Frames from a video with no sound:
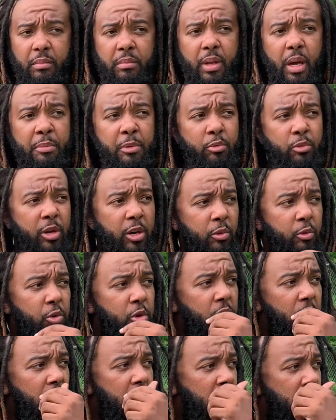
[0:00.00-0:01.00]
I've been running
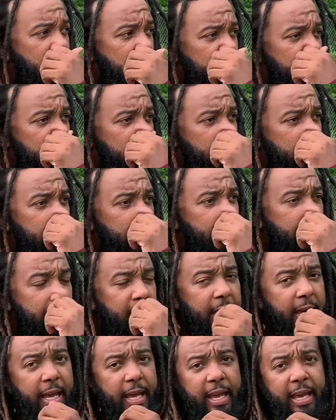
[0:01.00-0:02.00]
real hard
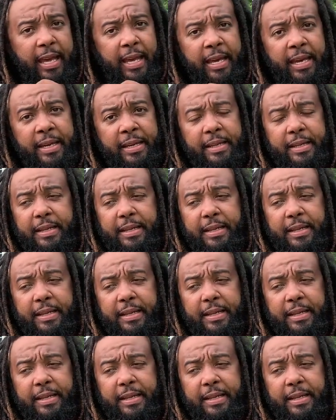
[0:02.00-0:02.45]
and